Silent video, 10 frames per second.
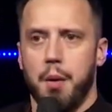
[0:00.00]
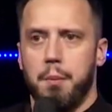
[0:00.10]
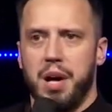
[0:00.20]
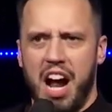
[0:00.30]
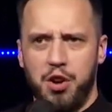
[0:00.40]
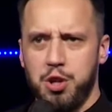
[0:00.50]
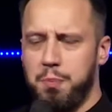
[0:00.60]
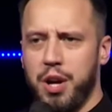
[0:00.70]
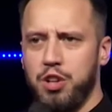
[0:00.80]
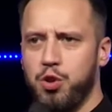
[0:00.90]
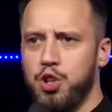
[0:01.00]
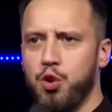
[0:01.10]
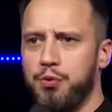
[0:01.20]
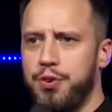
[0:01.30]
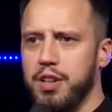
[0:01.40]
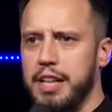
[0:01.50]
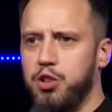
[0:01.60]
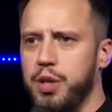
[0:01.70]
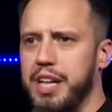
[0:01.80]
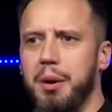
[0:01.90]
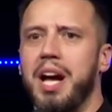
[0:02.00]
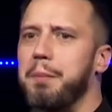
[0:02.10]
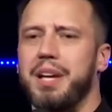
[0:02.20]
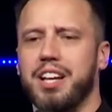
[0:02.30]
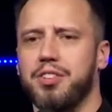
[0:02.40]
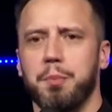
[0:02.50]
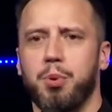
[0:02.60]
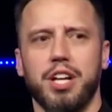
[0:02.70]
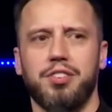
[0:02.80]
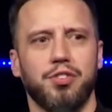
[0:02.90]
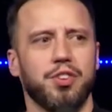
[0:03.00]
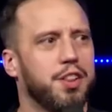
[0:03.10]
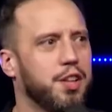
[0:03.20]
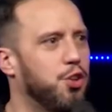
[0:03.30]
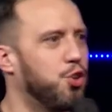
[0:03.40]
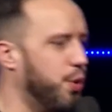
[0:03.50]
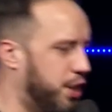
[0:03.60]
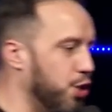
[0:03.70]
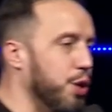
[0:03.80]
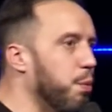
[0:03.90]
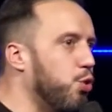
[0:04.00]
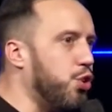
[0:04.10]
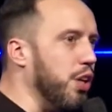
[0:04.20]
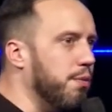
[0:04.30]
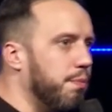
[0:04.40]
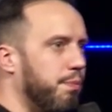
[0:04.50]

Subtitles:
But how do you praise when you don't feel like doing it? Because praise has nothing to do with your emotion.